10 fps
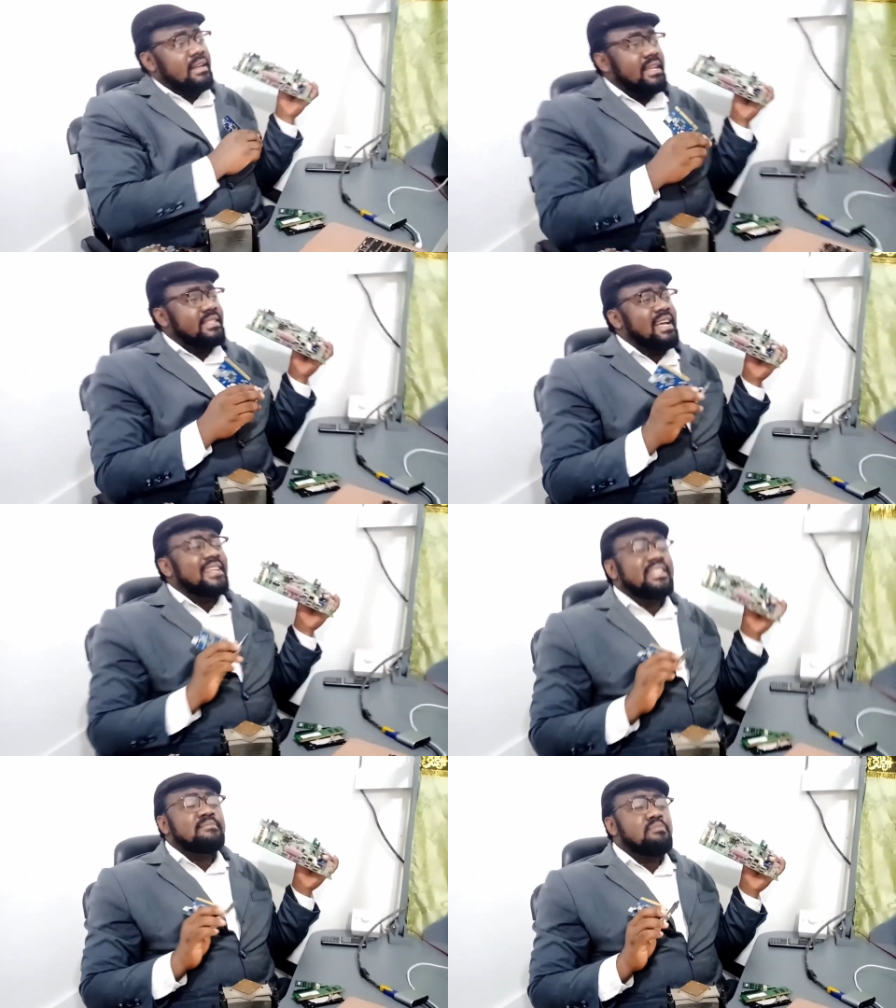Let's say I
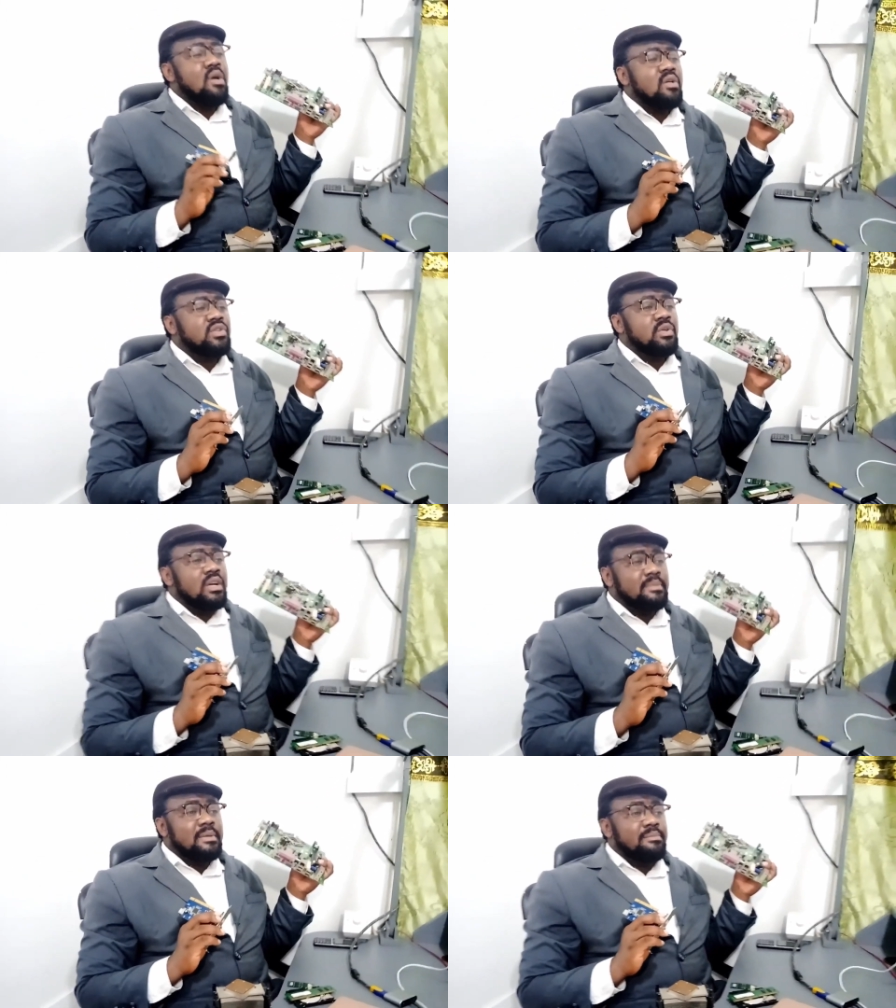need more
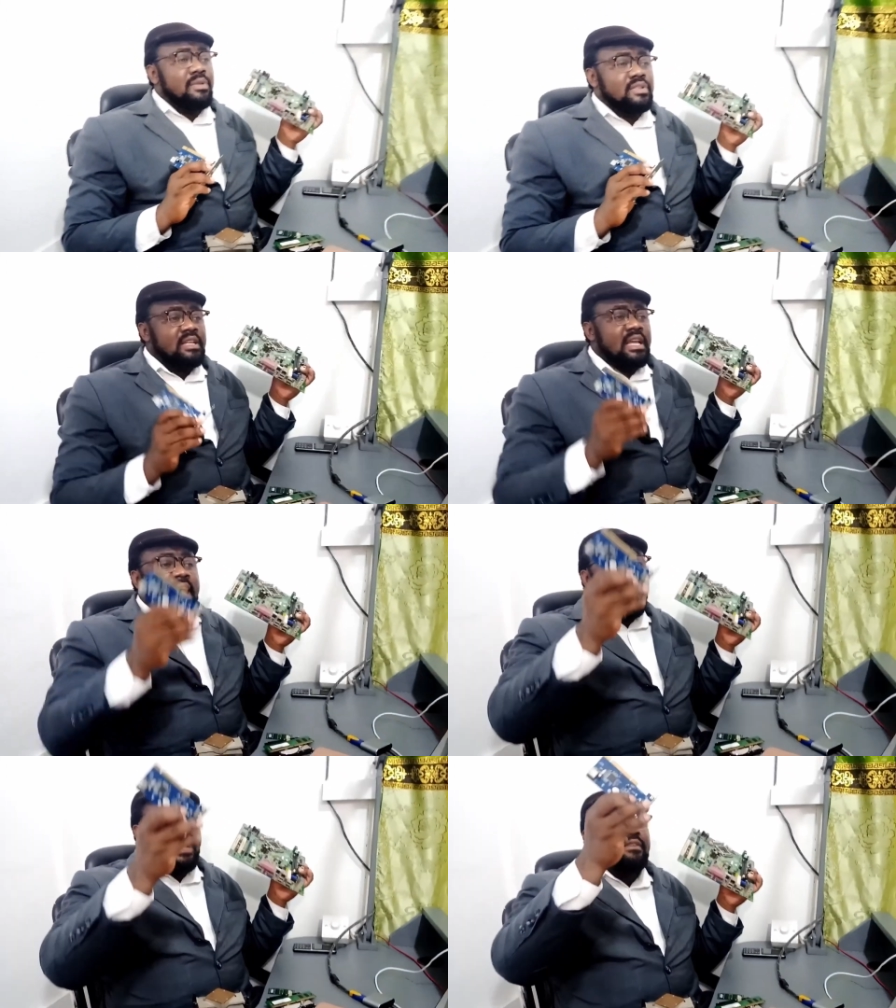USB ports.
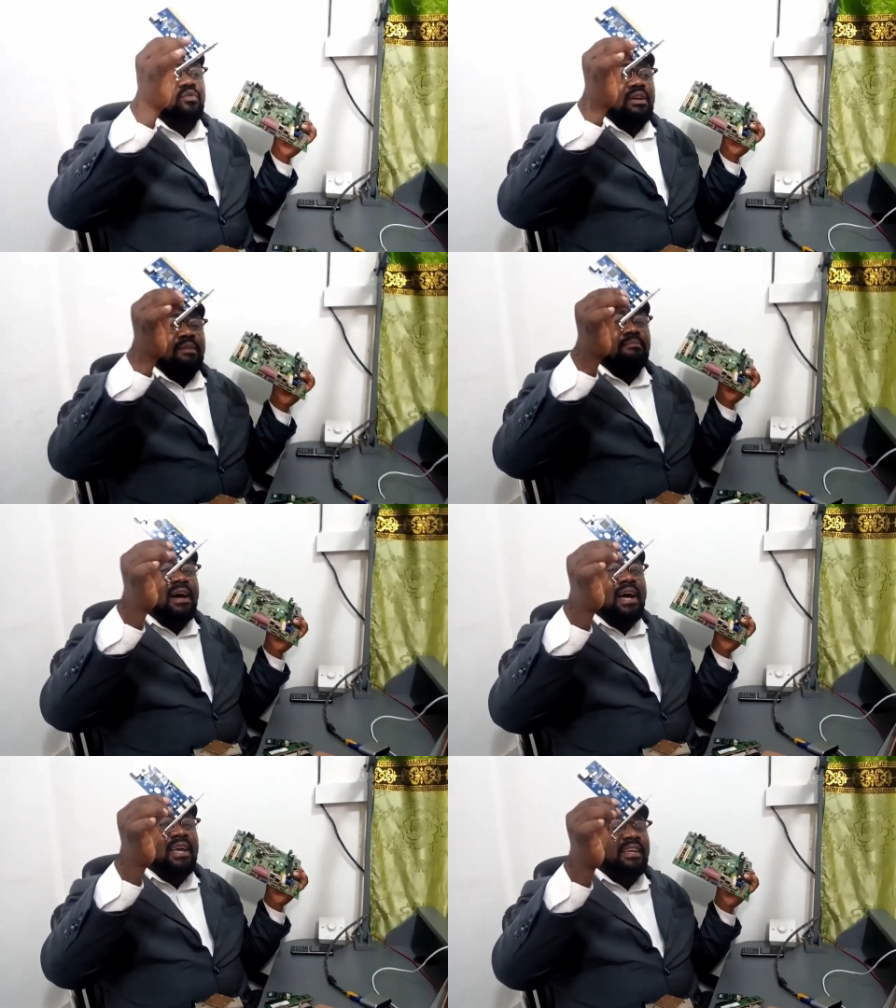I have to go and
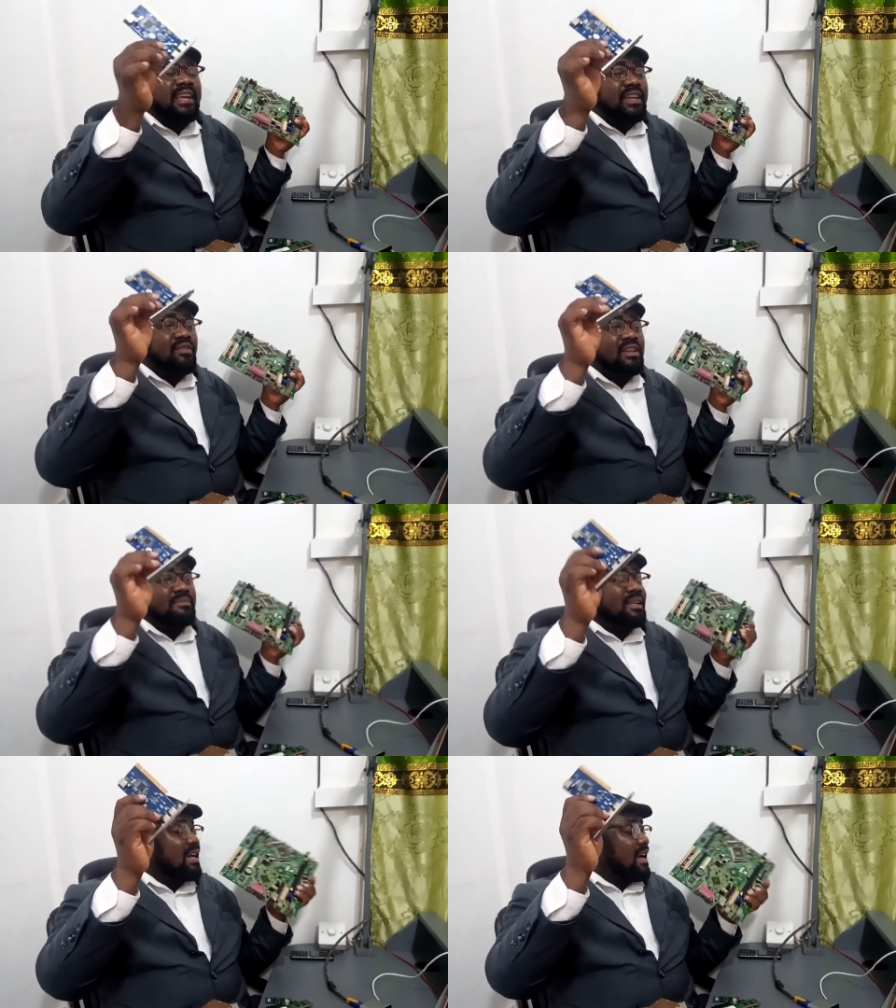buy a
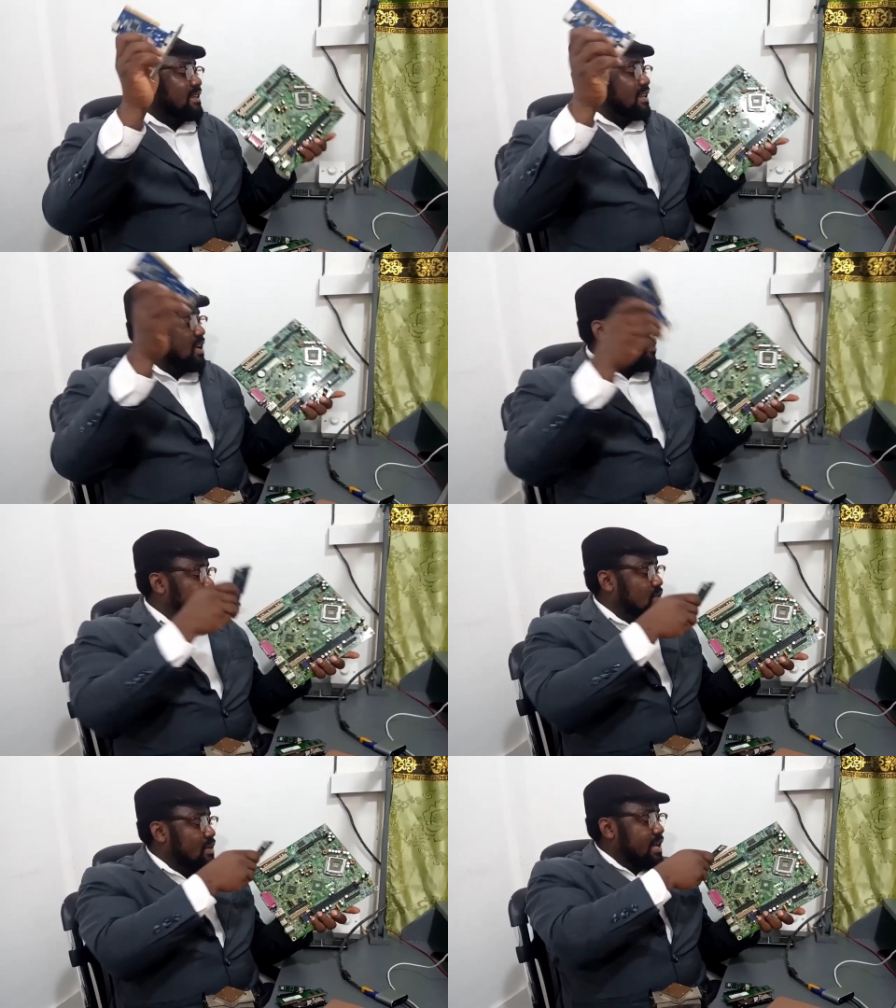USB card. And
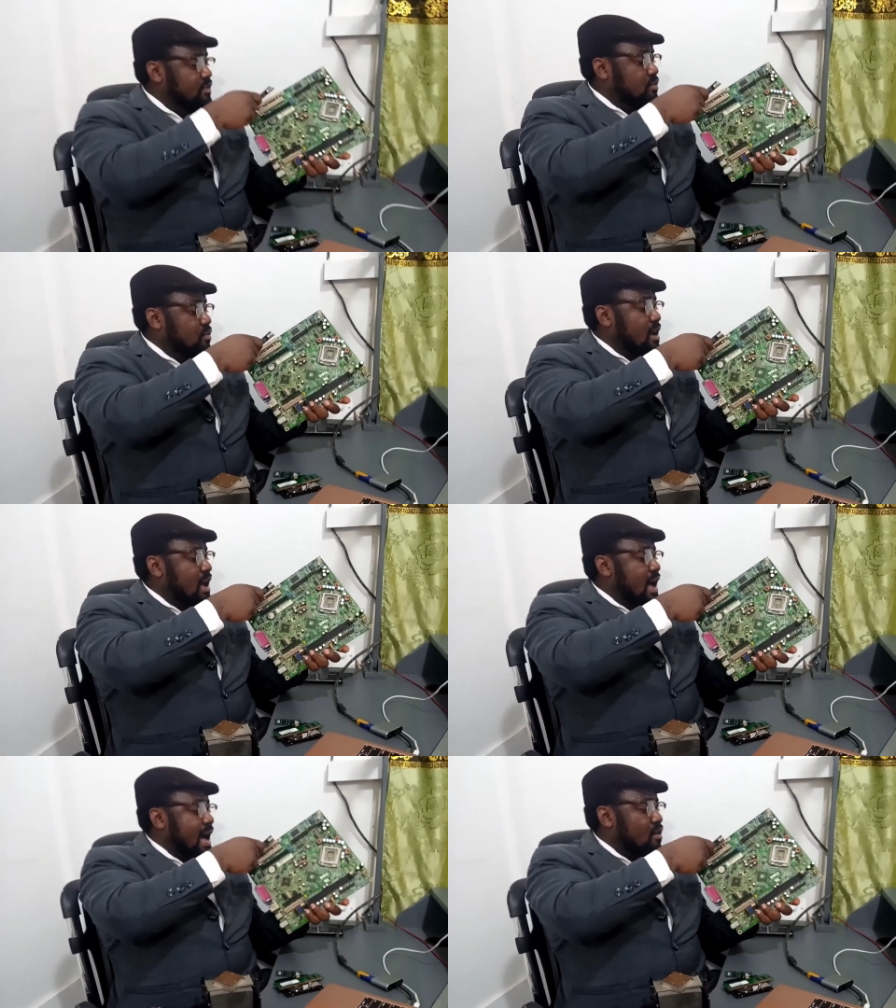what will I do?
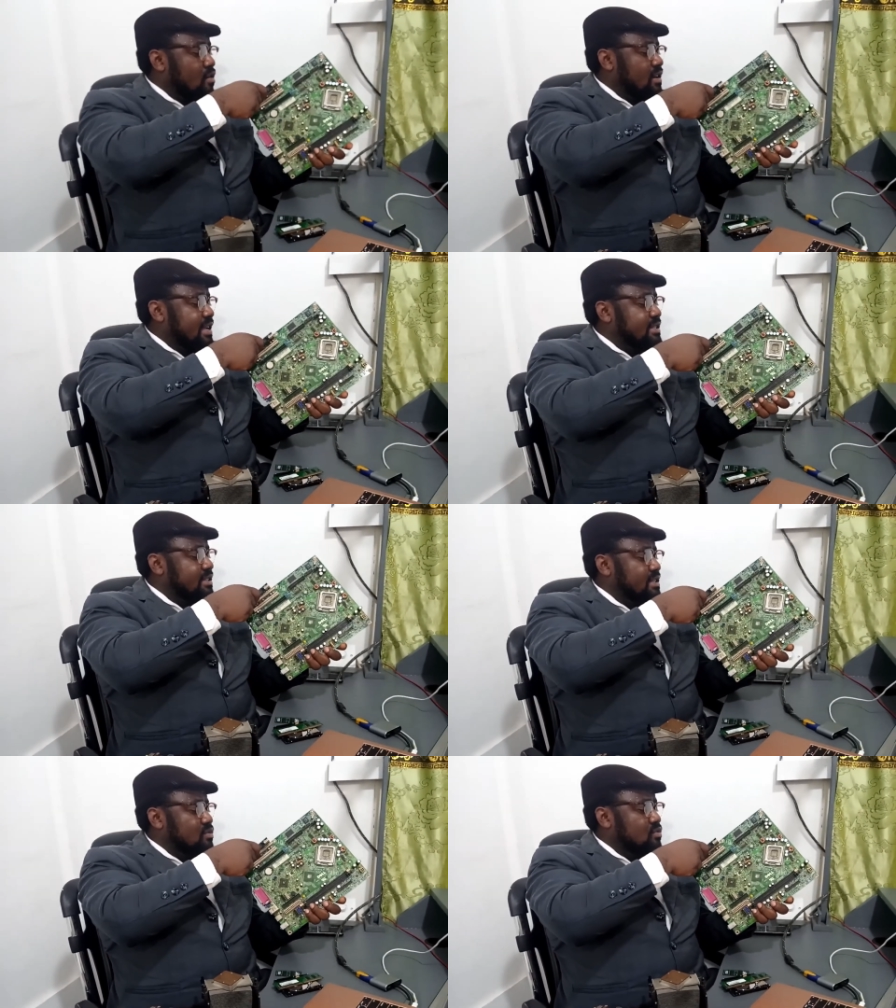I'll connect
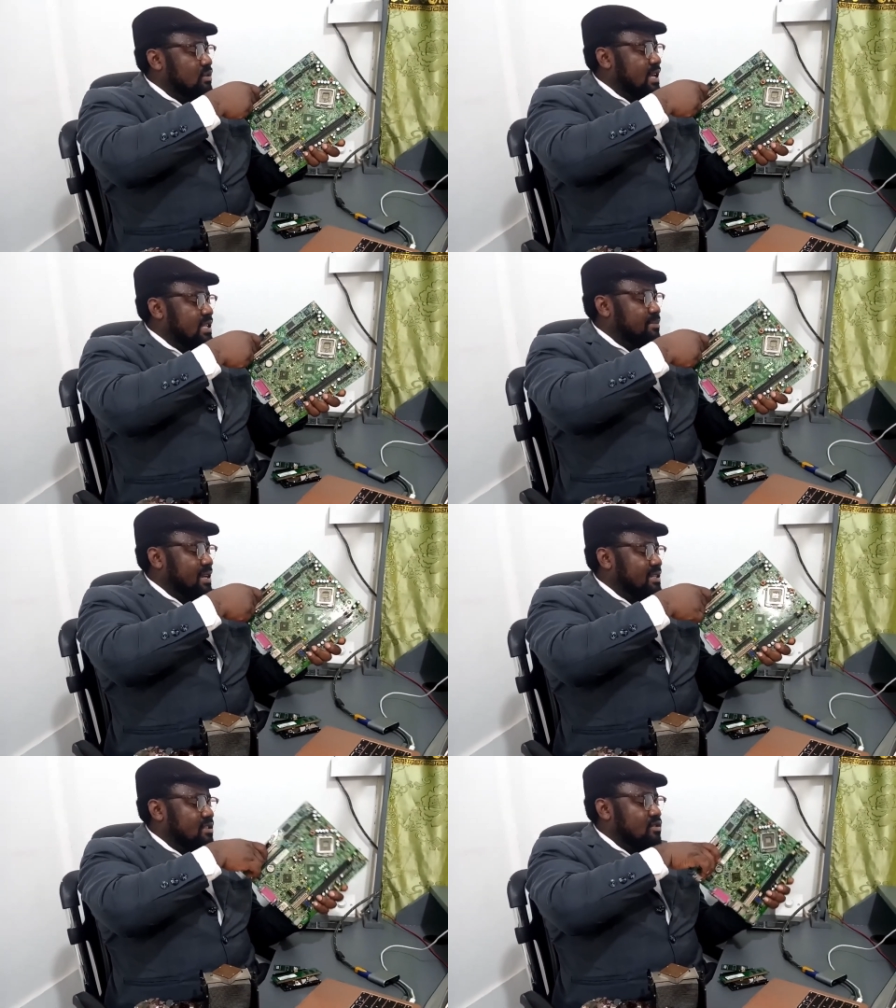it into the
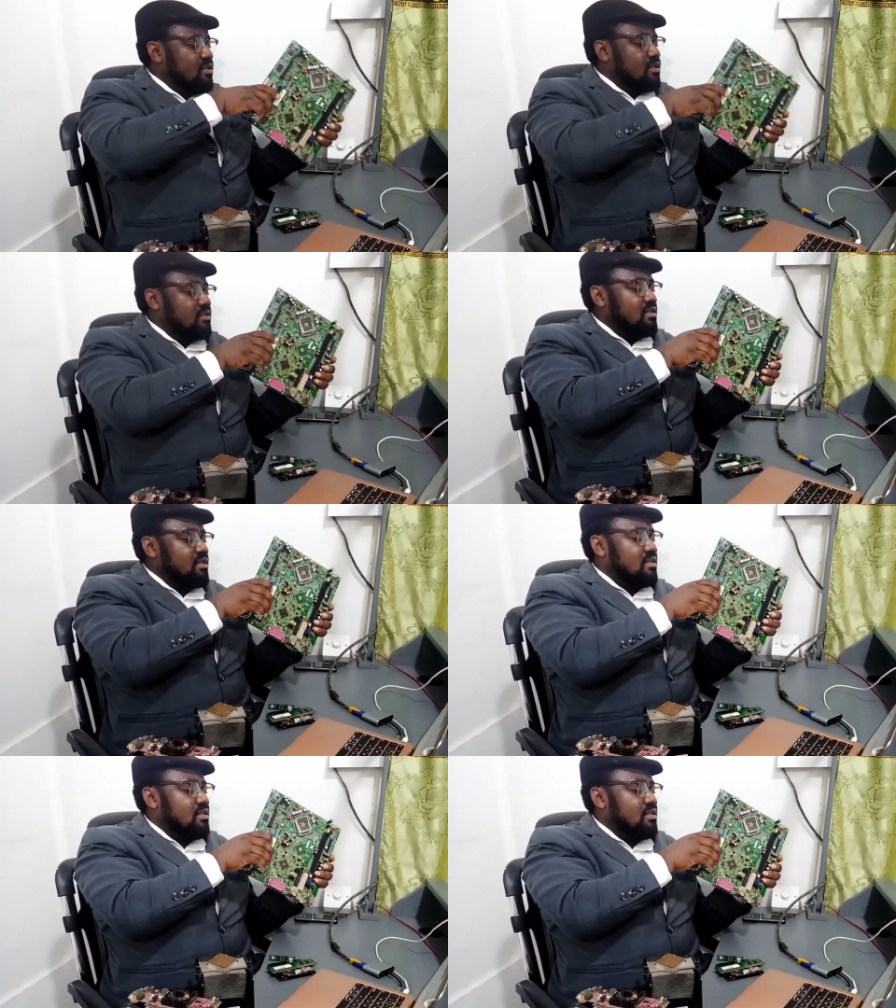expansion slot.